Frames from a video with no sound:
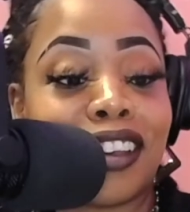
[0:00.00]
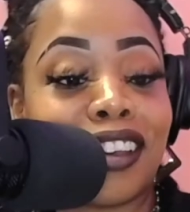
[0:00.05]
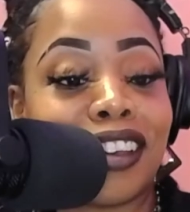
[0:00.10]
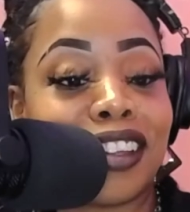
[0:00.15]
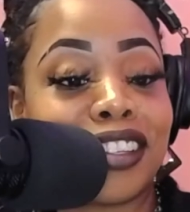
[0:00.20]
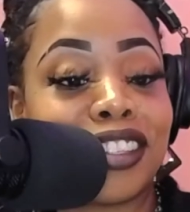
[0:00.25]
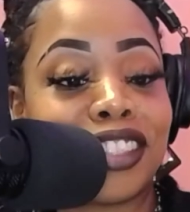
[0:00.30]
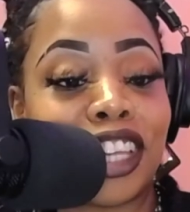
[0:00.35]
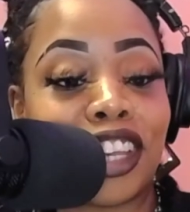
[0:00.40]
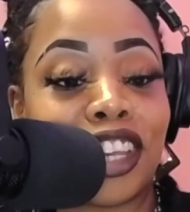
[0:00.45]

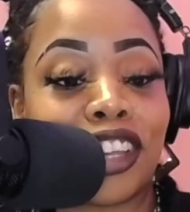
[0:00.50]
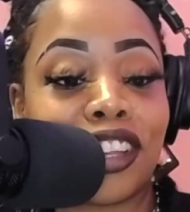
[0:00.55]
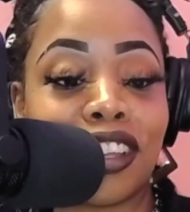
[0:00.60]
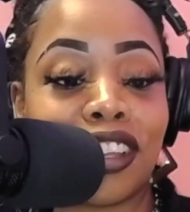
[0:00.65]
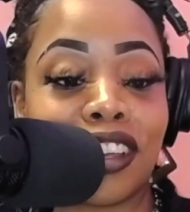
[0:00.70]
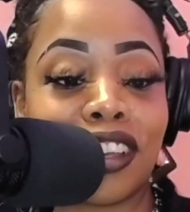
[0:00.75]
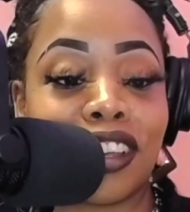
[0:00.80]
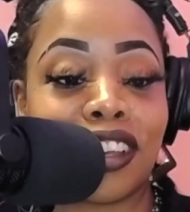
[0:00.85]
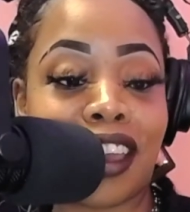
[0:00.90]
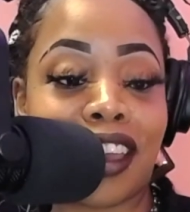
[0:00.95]
take a
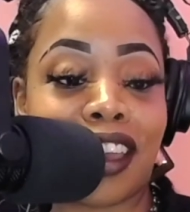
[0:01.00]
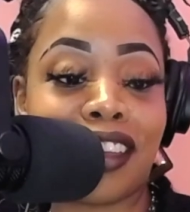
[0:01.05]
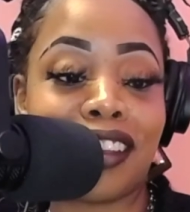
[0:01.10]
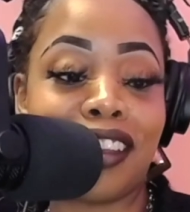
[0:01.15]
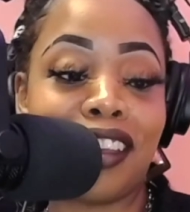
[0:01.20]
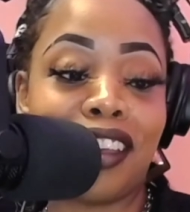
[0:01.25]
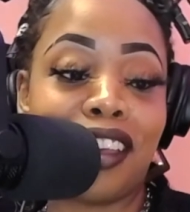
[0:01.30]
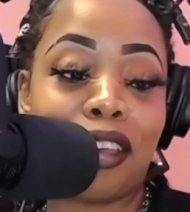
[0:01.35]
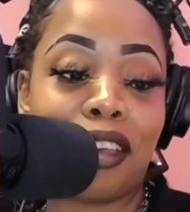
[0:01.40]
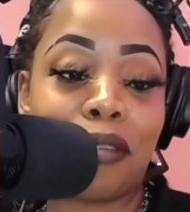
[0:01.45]
look at
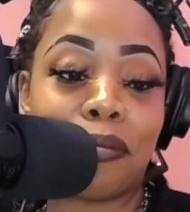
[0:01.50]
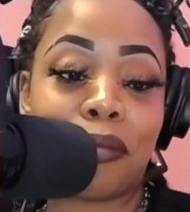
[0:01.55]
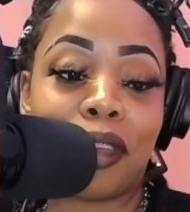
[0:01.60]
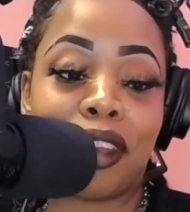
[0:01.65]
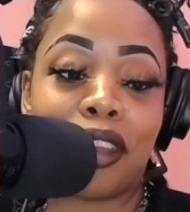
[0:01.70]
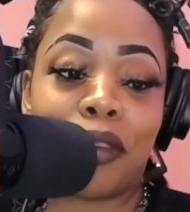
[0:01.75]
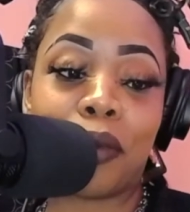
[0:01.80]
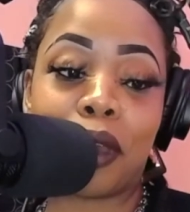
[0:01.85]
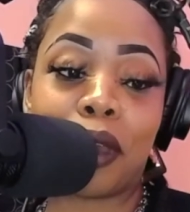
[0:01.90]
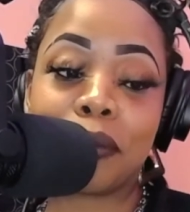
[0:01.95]

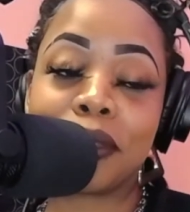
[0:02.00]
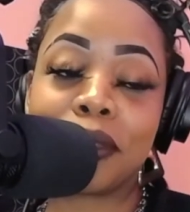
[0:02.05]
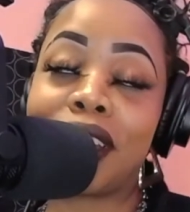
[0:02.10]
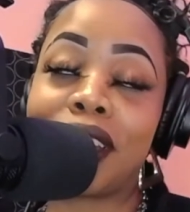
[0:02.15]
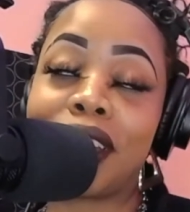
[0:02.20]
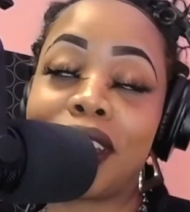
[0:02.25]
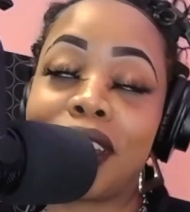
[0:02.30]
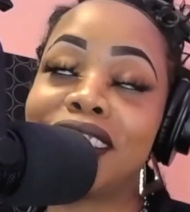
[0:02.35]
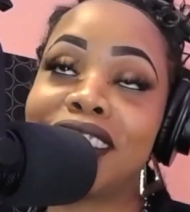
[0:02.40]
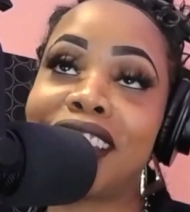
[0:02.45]
many
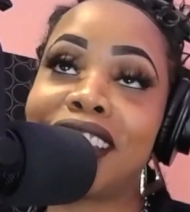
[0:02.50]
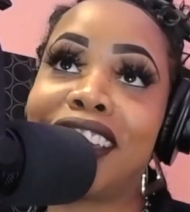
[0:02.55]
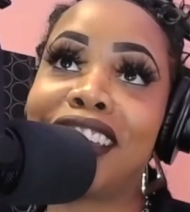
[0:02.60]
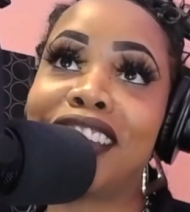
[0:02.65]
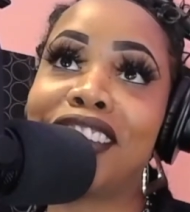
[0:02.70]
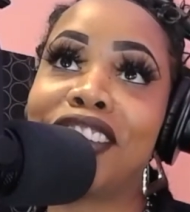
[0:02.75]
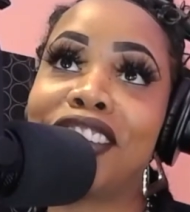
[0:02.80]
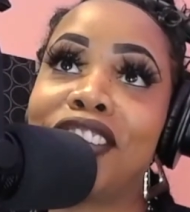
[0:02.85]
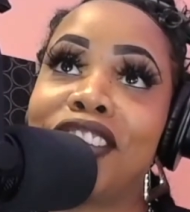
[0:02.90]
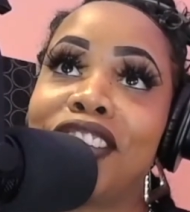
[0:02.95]
websites
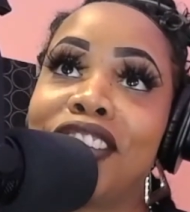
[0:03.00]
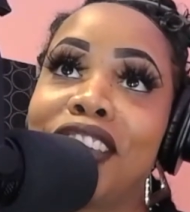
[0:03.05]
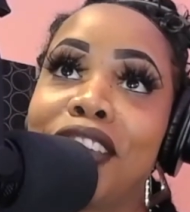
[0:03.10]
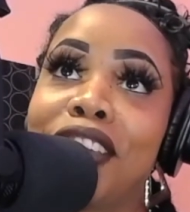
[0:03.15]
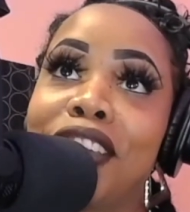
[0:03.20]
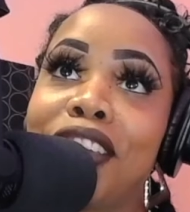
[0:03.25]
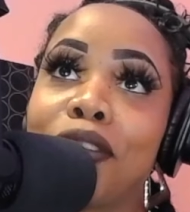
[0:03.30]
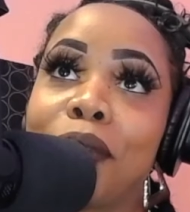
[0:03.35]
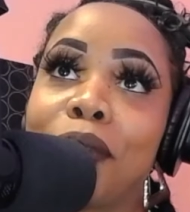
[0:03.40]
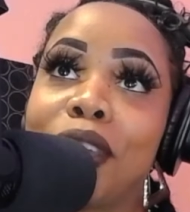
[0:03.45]
and the
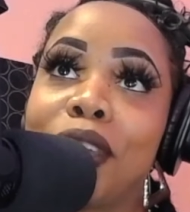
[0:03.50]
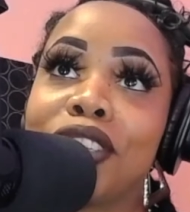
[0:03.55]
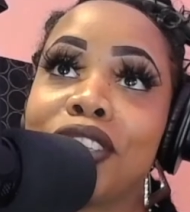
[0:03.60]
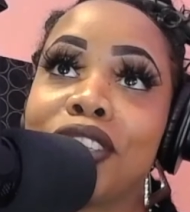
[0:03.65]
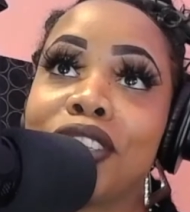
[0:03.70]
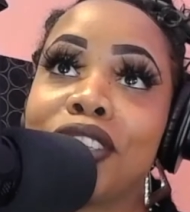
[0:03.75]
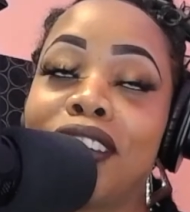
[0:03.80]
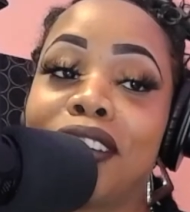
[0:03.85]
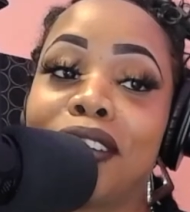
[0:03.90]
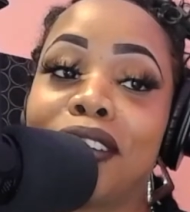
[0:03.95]

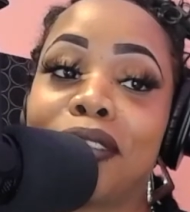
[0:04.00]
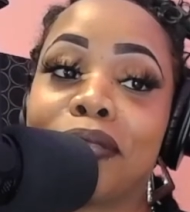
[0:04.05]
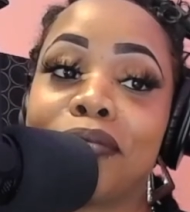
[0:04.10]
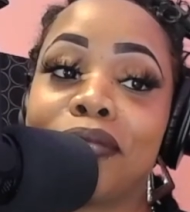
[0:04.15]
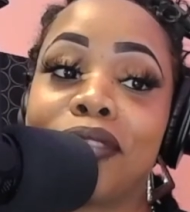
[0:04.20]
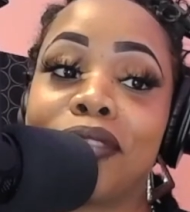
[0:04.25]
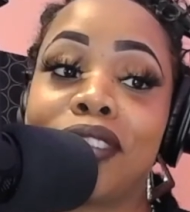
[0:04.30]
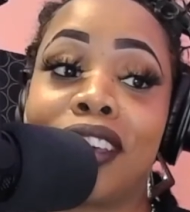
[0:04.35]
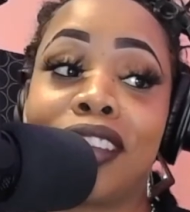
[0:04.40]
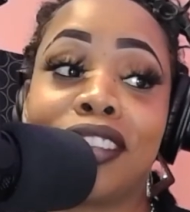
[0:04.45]
information.
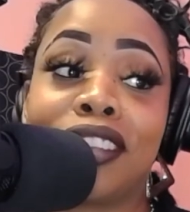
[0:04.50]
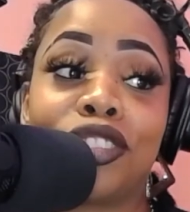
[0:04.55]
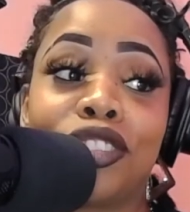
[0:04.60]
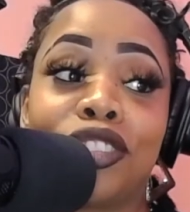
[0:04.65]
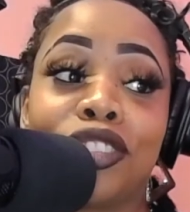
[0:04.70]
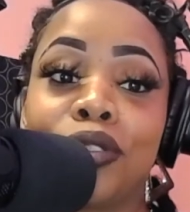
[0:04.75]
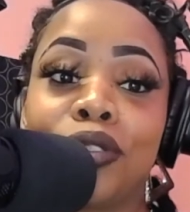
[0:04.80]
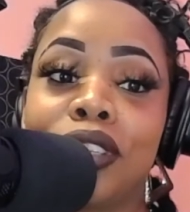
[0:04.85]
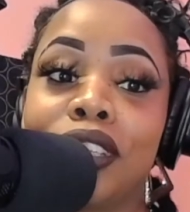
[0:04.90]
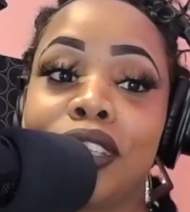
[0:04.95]
That is
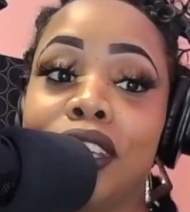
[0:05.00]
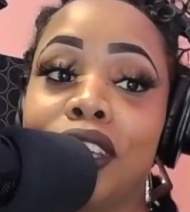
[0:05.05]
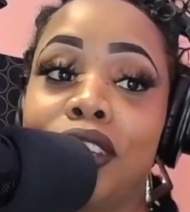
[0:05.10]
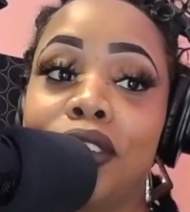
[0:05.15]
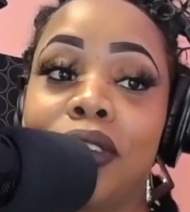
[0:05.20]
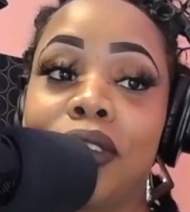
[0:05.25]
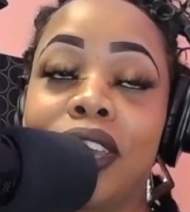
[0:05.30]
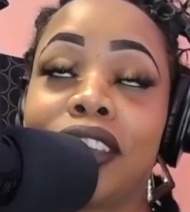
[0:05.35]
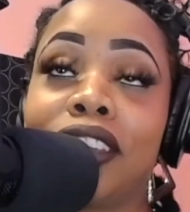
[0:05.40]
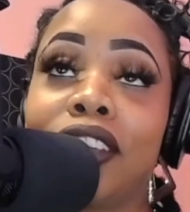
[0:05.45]
true indeed. You
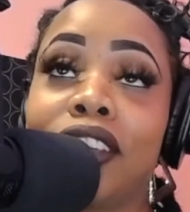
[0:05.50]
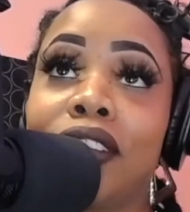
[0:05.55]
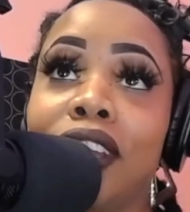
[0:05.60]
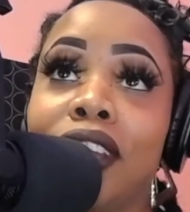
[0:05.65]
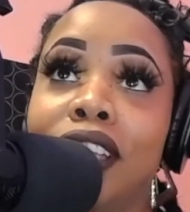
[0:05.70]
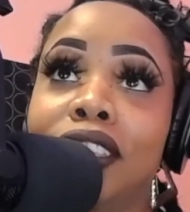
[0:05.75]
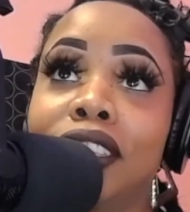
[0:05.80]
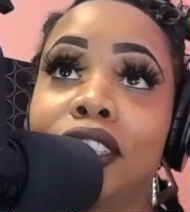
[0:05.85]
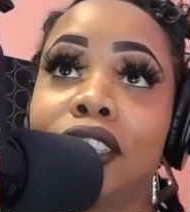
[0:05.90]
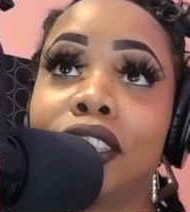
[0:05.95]
get there
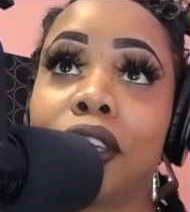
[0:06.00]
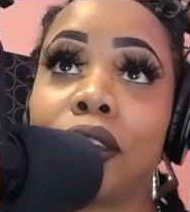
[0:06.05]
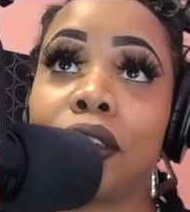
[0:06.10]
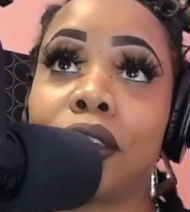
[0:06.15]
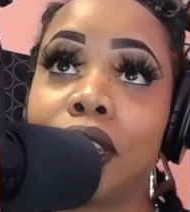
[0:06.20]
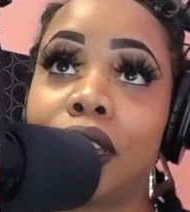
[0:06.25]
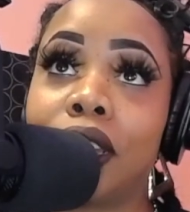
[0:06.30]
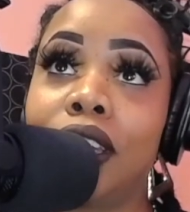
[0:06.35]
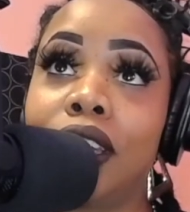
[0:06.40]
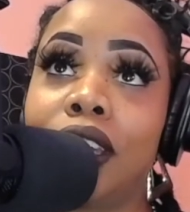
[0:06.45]
nice and
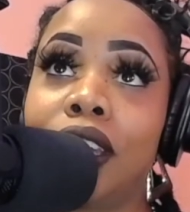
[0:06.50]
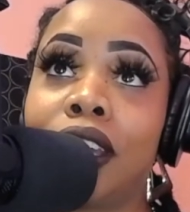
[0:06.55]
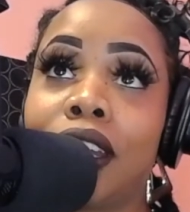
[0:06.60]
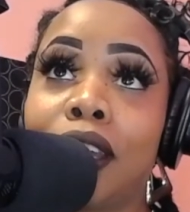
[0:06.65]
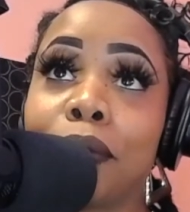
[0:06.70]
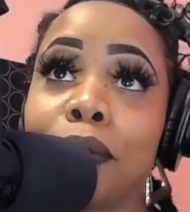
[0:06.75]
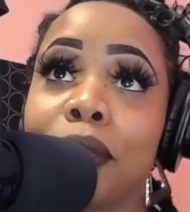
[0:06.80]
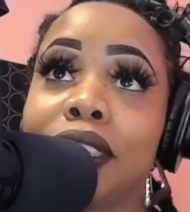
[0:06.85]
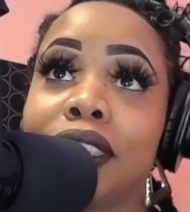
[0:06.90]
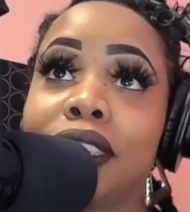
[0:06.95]
early, and I
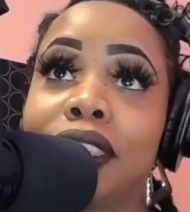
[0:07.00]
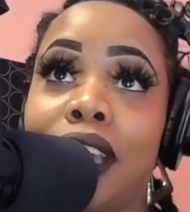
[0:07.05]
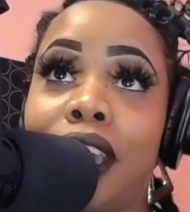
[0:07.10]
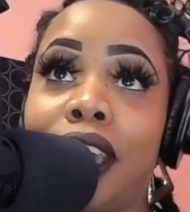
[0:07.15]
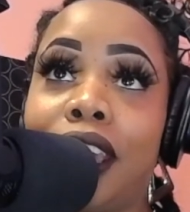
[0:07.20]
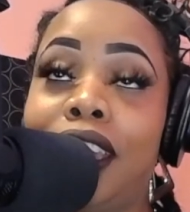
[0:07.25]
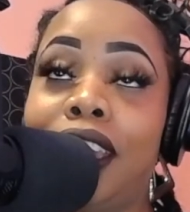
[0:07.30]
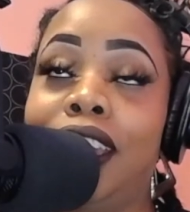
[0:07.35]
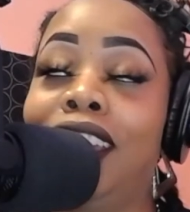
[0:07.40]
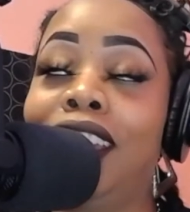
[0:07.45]
must
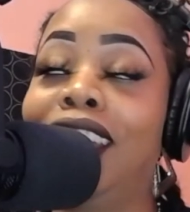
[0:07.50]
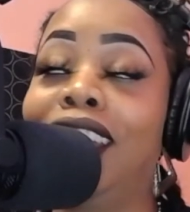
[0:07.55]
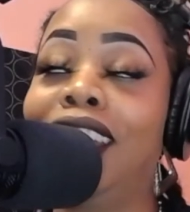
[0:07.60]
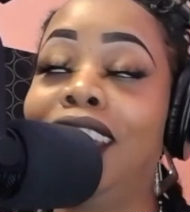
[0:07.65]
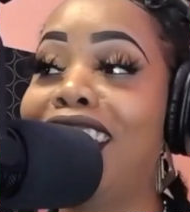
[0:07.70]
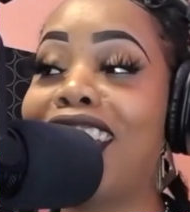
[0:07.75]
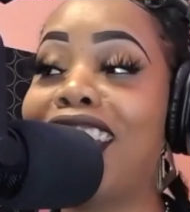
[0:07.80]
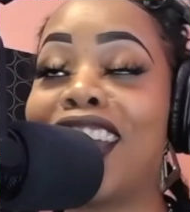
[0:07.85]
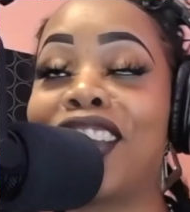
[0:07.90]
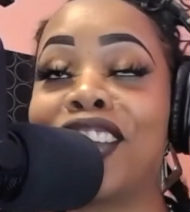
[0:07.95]
say,
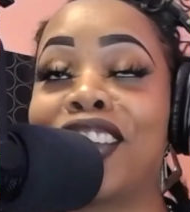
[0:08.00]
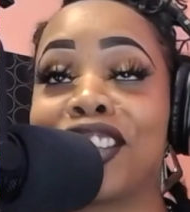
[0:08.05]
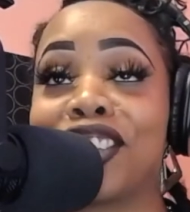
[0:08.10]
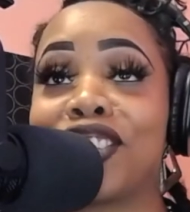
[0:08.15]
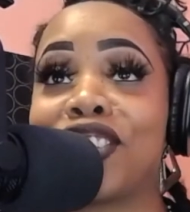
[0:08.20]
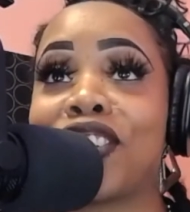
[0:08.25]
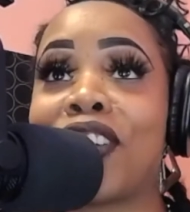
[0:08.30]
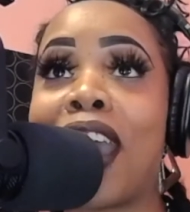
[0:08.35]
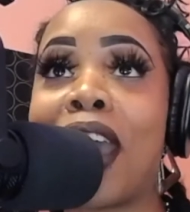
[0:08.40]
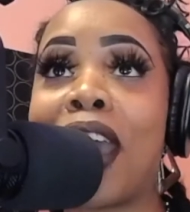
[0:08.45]
I looked at
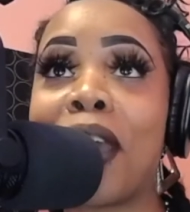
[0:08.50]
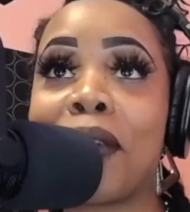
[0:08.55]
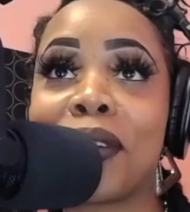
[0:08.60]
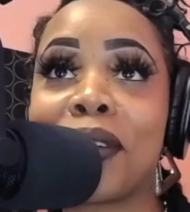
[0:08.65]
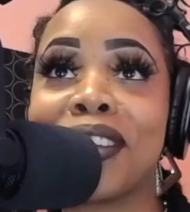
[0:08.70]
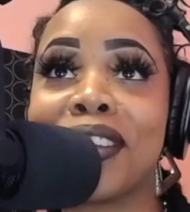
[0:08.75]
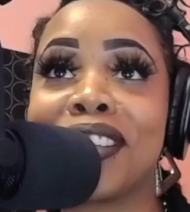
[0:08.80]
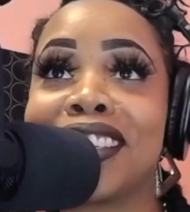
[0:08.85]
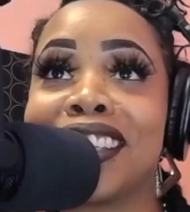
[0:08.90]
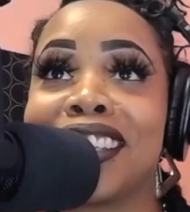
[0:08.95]
your
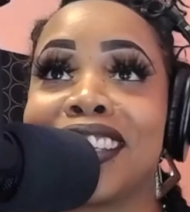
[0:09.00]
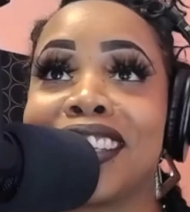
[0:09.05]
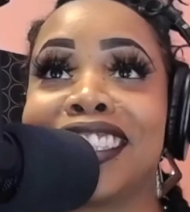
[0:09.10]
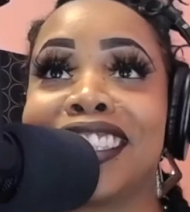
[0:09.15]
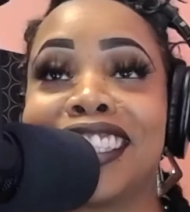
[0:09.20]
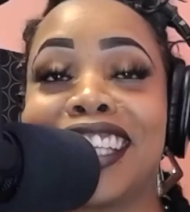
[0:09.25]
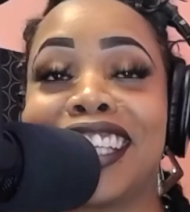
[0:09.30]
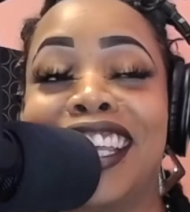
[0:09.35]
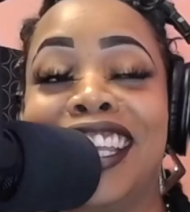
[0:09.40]
hours and I said